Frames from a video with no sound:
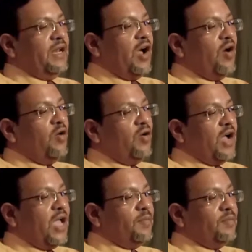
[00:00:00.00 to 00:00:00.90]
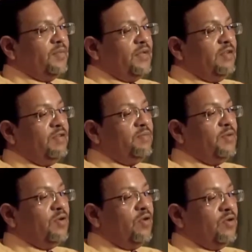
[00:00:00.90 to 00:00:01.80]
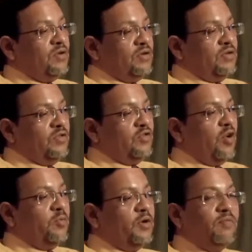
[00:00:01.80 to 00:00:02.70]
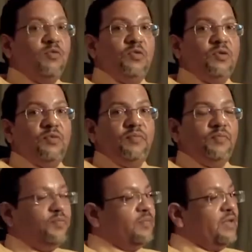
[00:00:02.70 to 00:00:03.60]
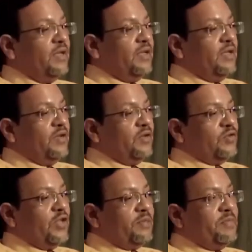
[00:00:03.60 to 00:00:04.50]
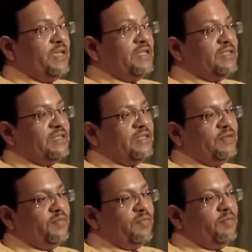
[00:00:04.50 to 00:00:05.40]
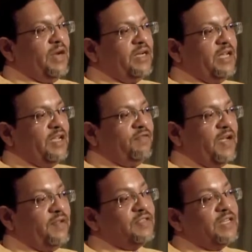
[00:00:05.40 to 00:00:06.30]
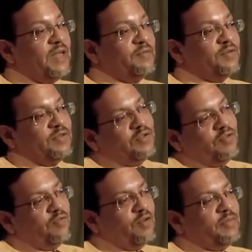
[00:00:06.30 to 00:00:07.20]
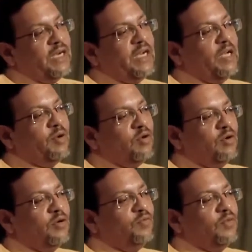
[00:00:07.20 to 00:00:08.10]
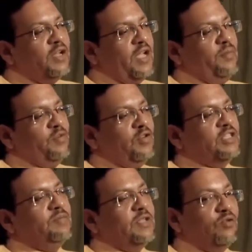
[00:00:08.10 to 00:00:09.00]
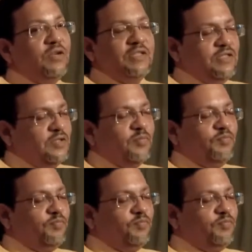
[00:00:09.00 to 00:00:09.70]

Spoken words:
now I am even beyond the orbit of Pluto. So, that means by taking 5 steps from that neighborhood, I am crossing my solar system.